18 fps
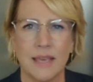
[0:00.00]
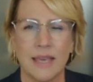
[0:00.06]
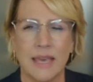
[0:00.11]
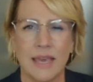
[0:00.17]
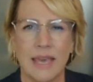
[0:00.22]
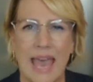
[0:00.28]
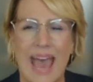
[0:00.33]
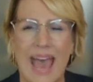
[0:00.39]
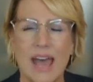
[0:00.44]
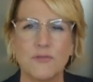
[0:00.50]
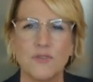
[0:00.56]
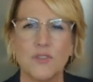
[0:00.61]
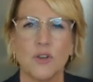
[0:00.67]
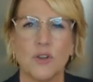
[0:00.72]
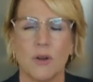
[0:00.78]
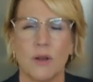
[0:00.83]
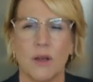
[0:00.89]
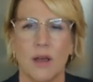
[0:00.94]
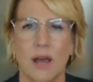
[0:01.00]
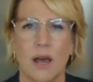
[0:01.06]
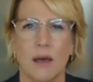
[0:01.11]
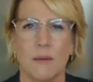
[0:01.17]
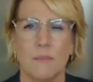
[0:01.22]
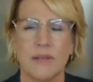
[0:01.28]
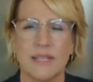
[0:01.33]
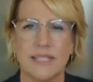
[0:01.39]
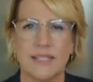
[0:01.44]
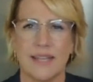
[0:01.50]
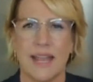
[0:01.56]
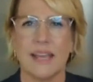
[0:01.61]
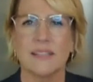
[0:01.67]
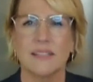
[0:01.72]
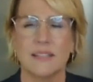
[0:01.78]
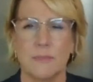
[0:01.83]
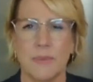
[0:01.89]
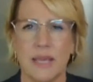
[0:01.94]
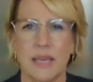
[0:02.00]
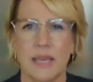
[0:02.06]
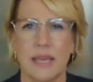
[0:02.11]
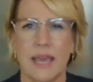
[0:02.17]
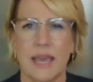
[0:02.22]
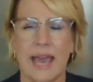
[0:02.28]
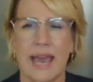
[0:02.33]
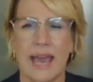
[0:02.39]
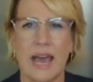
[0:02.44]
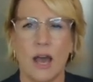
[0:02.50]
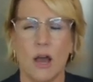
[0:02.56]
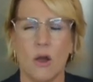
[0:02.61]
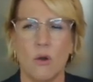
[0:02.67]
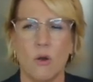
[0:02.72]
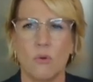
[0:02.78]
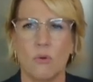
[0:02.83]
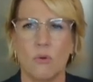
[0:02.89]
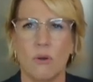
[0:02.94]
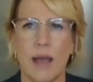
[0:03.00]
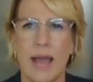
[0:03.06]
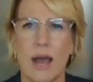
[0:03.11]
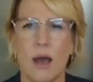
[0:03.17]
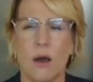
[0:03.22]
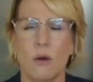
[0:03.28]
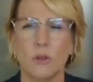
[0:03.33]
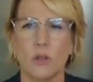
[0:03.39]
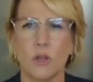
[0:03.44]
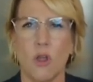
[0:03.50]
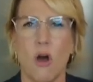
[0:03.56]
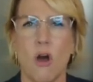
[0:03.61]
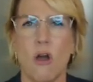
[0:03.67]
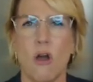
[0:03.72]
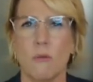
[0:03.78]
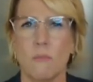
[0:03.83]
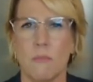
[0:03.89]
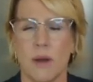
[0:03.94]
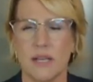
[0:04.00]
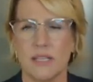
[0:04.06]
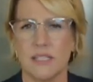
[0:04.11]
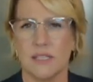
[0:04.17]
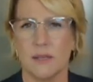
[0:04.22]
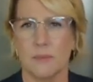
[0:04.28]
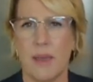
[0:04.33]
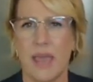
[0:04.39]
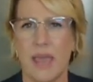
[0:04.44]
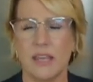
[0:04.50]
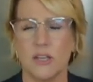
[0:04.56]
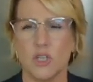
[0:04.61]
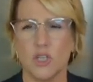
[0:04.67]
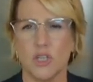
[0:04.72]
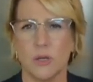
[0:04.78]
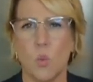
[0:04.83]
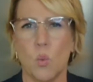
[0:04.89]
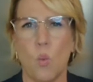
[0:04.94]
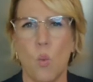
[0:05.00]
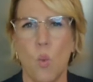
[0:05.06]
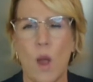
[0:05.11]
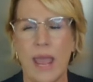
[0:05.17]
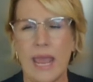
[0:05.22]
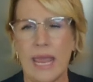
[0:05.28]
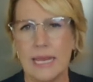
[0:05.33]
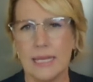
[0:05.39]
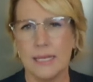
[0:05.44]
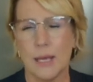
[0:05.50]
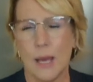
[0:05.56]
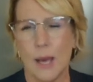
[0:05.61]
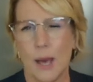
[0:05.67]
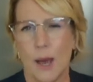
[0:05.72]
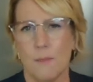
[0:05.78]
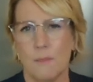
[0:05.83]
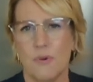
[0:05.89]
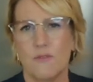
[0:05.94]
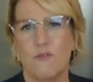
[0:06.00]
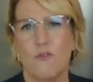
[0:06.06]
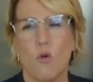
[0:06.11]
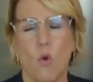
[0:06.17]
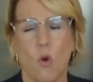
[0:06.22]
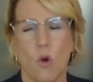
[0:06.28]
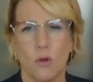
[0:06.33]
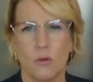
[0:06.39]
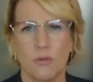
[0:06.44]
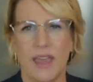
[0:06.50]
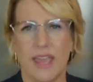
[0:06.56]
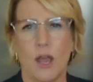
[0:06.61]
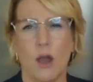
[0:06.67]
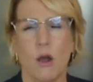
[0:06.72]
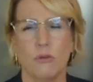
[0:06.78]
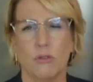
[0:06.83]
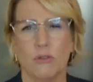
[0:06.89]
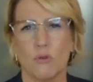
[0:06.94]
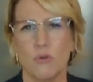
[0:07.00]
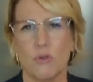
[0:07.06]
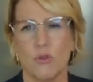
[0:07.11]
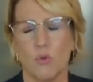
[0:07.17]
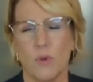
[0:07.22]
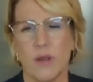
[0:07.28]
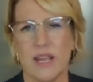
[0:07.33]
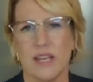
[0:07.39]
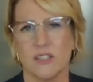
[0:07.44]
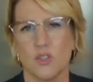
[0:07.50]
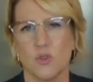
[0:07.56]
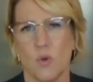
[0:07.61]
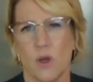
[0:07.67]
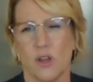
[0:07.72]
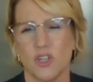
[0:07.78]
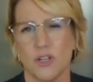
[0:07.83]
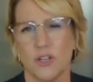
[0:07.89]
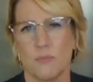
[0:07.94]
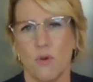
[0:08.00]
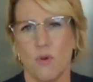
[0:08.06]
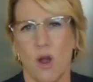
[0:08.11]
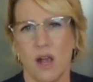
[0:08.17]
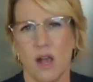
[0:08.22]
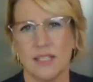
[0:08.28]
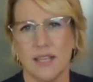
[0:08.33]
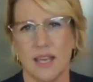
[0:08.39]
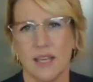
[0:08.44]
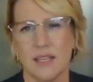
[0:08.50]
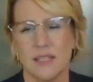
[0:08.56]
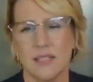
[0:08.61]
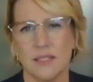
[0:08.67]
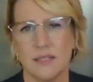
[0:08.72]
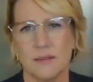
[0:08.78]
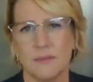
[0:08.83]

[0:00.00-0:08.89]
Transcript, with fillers: After a mastectomy, how, how long must a patient wait before they go through the reconstruction process?